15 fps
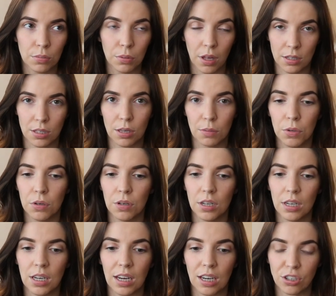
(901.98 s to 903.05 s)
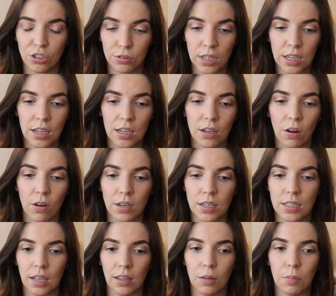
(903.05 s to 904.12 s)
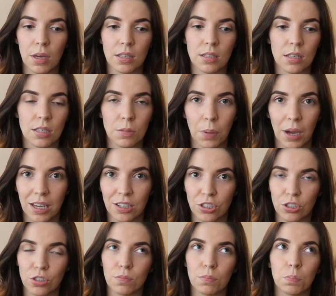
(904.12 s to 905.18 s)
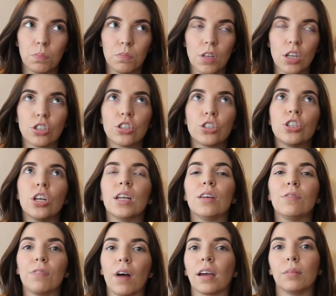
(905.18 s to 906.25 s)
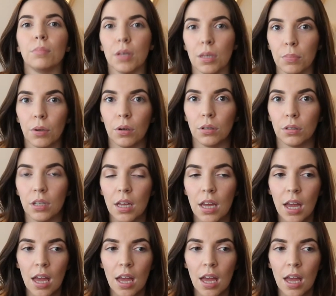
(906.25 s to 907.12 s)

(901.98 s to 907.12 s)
plus community get treated on a daily basis by just shitty fucking people.